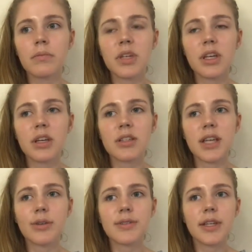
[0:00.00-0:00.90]
Because
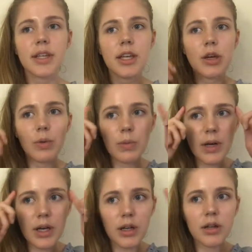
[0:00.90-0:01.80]
I was thinking,
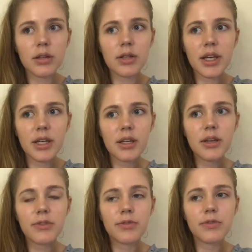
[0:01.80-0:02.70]
well, like,
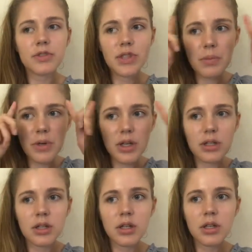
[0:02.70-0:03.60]
if
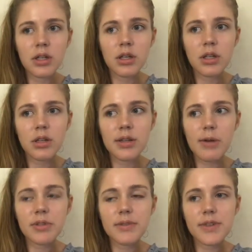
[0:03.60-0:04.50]
someone
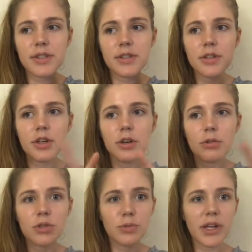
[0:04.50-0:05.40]
that was a visitor
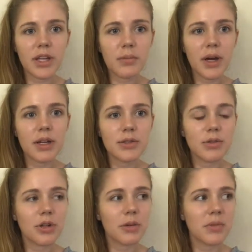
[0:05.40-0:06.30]
was waiting in my
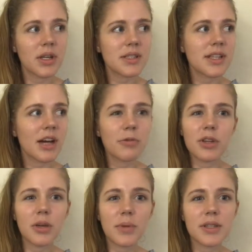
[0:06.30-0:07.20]
dorm, it's not
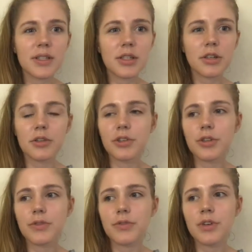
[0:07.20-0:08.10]
really a big deal
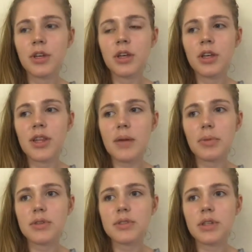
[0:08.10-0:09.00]
if that
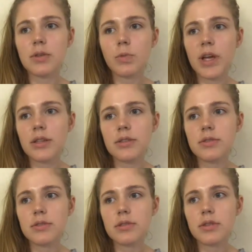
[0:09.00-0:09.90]
person
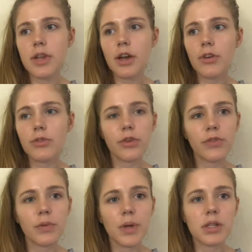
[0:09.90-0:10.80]
waits there for a
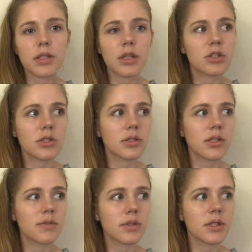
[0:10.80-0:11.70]
few minutes and then just
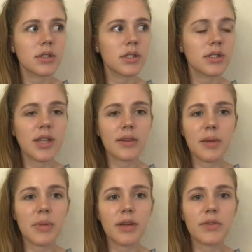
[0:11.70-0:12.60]
leaves. Like, it's not
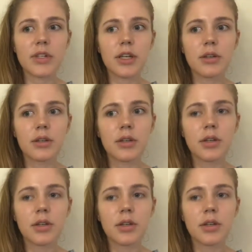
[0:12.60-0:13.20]
that big of a deal.